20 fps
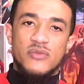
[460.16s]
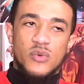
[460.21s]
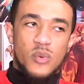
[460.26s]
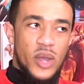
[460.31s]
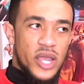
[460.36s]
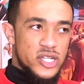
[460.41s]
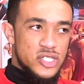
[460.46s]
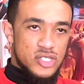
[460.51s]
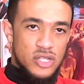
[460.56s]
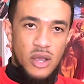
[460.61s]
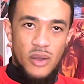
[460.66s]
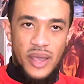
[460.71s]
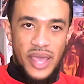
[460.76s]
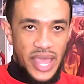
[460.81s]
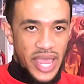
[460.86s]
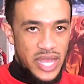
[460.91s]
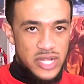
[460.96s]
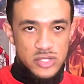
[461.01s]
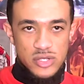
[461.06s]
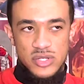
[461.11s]
the way Joe
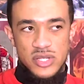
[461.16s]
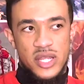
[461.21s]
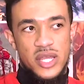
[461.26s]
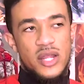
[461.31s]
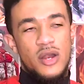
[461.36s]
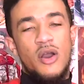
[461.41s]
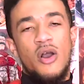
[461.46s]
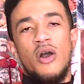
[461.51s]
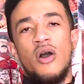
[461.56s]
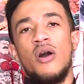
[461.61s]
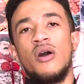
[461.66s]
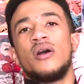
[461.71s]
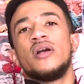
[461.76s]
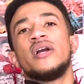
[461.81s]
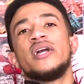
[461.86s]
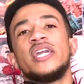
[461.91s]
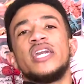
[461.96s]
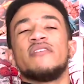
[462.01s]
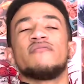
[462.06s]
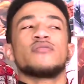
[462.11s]
handled it all,
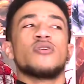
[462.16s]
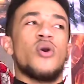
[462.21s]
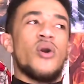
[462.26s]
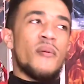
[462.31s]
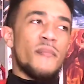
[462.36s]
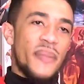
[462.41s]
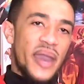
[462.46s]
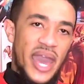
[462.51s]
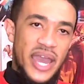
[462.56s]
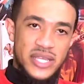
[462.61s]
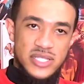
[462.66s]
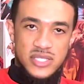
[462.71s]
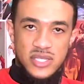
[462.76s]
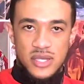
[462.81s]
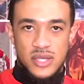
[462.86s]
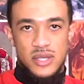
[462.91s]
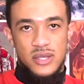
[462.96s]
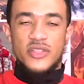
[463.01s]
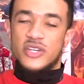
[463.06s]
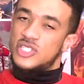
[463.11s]
even going back
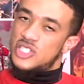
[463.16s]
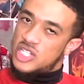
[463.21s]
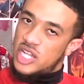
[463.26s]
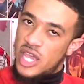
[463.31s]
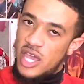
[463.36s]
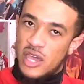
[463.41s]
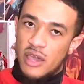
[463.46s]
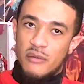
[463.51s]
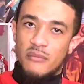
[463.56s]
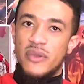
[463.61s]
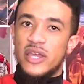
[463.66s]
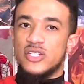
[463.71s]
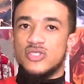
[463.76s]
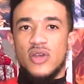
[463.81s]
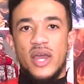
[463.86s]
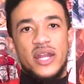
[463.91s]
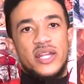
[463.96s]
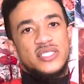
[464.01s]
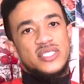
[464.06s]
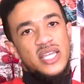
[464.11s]
to the gym and
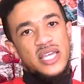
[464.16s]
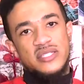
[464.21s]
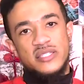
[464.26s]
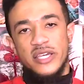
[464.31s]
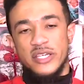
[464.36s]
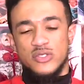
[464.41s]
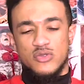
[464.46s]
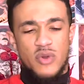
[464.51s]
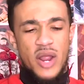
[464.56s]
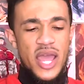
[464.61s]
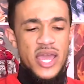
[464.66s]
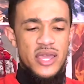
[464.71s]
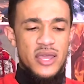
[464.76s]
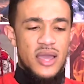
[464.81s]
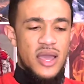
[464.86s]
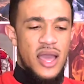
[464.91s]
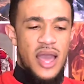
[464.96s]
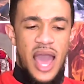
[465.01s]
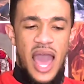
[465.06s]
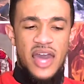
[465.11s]
trying to set things right,
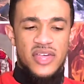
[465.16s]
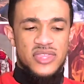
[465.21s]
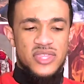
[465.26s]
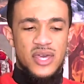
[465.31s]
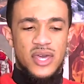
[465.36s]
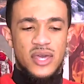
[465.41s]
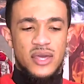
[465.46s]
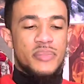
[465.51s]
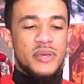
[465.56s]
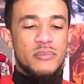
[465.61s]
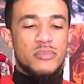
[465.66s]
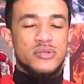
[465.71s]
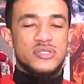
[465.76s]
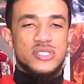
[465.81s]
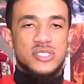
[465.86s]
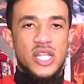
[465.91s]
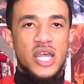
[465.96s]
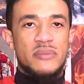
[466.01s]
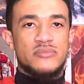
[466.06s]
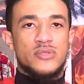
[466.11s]
I think people
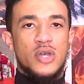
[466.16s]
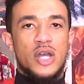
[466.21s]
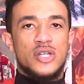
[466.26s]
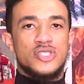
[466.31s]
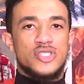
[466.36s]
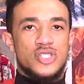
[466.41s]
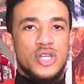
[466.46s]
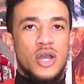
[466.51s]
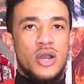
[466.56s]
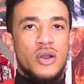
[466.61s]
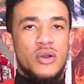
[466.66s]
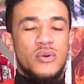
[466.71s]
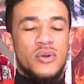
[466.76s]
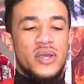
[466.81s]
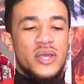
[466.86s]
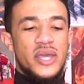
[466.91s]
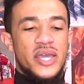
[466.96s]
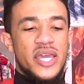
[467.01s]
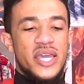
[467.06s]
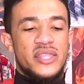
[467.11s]
slept on Joe
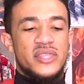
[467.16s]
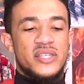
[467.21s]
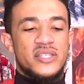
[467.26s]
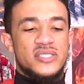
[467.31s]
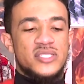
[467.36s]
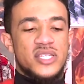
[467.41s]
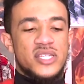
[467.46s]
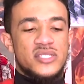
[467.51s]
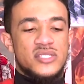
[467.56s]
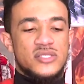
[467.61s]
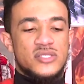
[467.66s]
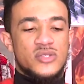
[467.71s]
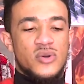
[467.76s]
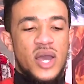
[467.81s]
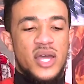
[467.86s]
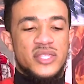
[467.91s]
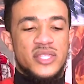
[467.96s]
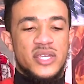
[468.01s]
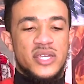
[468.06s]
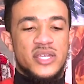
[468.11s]
in this Season 2.
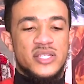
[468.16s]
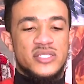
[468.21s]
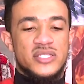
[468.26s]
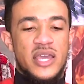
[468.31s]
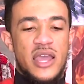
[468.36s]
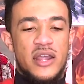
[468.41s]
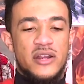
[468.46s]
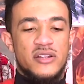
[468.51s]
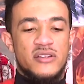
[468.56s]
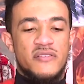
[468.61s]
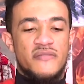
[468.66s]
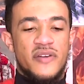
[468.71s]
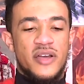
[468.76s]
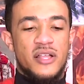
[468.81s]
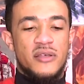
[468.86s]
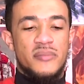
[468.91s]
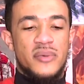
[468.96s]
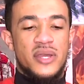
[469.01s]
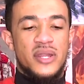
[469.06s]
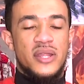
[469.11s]
I think his character
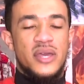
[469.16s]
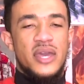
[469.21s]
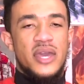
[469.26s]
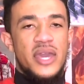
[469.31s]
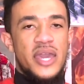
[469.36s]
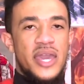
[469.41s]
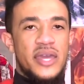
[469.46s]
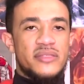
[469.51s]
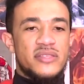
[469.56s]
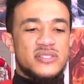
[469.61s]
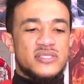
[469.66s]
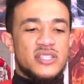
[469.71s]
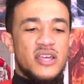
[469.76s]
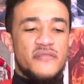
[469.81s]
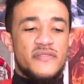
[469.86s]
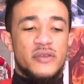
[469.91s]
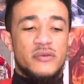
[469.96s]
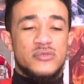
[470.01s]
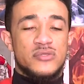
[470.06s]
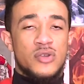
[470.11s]
development and the stuff
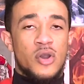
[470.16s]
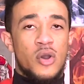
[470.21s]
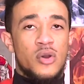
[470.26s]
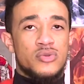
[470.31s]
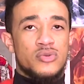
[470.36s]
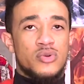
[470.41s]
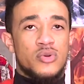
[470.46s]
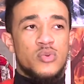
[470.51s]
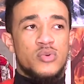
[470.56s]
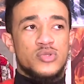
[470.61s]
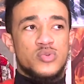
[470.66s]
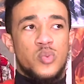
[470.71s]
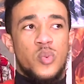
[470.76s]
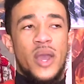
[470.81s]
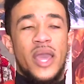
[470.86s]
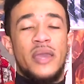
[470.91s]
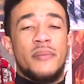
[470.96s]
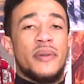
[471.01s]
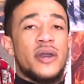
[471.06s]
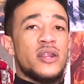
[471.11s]
he was going through was
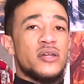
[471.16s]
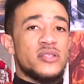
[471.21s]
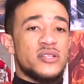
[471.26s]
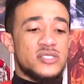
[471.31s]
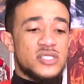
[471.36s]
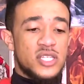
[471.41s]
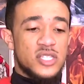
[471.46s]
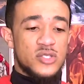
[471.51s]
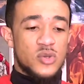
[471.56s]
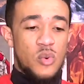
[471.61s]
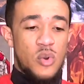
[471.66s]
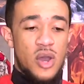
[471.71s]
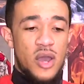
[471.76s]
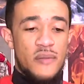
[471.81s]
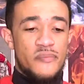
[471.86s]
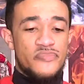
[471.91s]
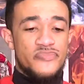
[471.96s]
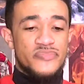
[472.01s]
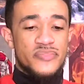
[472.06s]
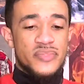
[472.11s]
way better than Season 1.